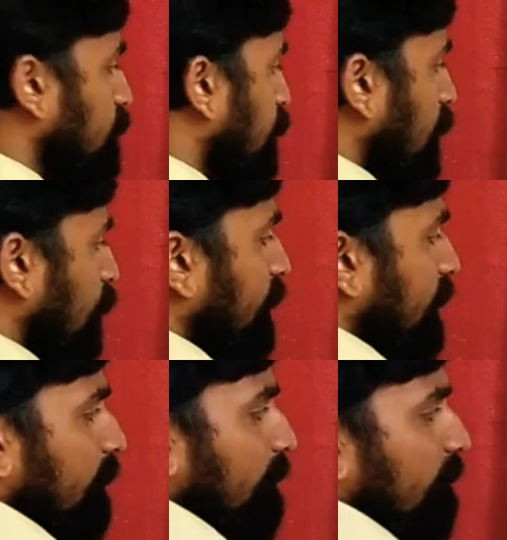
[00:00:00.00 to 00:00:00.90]
How you are going
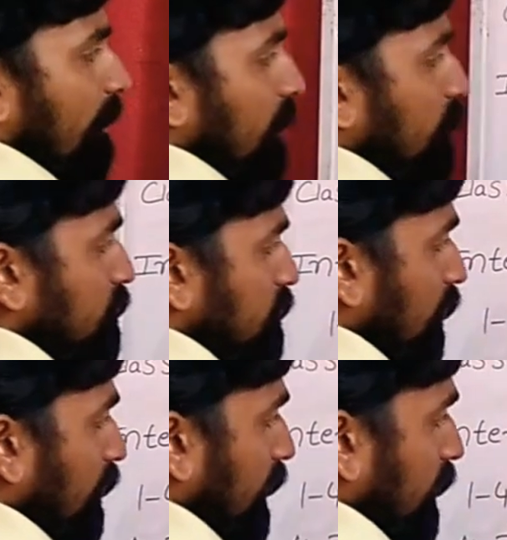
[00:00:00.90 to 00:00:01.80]
to get mid values?
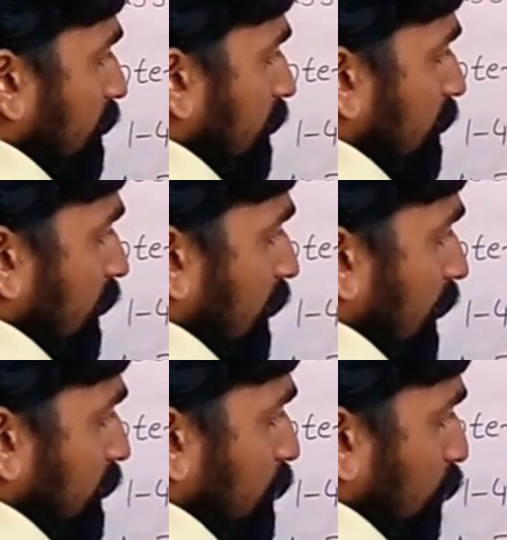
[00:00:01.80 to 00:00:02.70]
Already I learned.
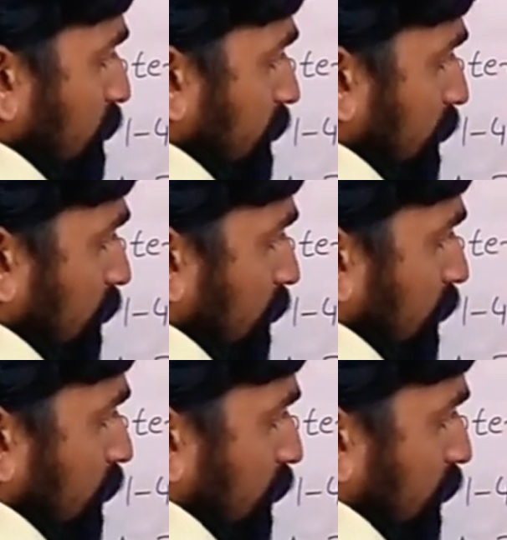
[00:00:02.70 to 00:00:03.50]
I told you